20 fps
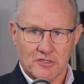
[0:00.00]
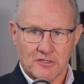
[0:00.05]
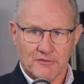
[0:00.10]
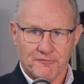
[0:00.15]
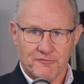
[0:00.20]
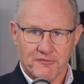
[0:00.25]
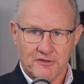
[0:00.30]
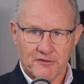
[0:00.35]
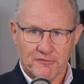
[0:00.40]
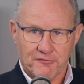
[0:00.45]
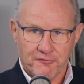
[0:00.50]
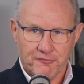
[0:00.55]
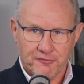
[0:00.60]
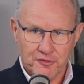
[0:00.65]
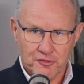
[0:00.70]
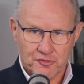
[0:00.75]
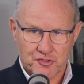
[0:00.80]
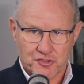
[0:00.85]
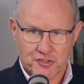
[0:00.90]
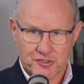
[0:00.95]
of the
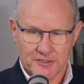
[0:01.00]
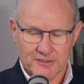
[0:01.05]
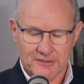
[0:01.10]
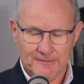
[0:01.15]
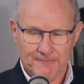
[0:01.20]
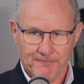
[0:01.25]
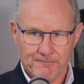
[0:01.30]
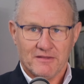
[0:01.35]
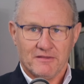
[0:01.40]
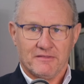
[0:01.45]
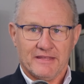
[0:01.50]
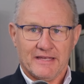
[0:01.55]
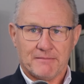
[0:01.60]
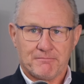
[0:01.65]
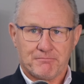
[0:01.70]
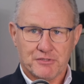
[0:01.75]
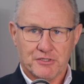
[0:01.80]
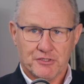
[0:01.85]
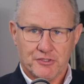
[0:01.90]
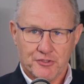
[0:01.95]
future
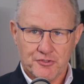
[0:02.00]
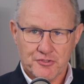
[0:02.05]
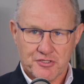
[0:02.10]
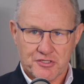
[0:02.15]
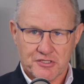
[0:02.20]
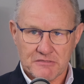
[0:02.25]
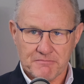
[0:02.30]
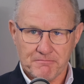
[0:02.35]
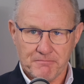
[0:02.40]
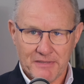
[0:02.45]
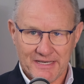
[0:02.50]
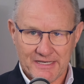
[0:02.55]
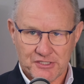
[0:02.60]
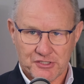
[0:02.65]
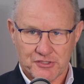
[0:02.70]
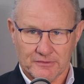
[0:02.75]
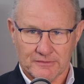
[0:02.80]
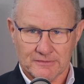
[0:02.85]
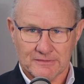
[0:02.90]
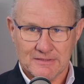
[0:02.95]
that produces
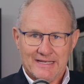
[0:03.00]
passion.